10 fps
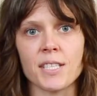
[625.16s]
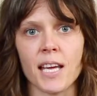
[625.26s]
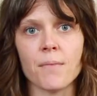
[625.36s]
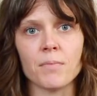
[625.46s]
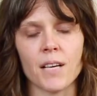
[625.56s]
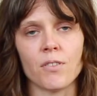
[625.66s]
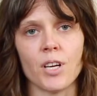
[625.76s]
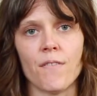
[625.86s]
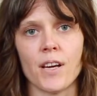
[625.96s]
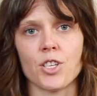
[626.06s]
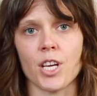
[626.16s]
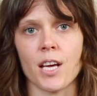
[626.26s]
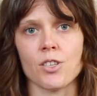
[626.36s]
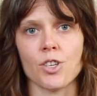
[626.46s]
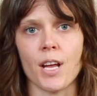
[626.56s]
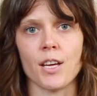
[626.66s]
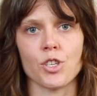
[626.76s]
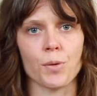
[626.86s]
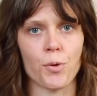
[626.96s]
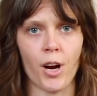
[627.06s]
same level of education
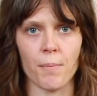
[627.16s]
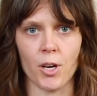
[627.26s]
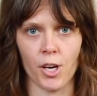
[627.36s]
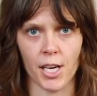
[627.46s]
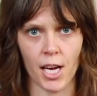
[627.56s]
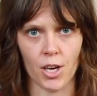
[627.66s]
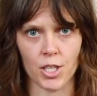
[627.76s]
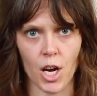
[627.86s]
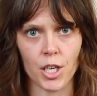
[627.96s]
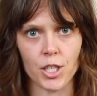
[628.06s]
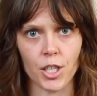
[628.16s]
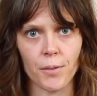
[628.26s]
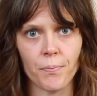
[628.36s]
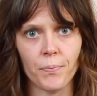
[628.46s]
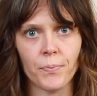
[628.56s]
as your primary care doctor.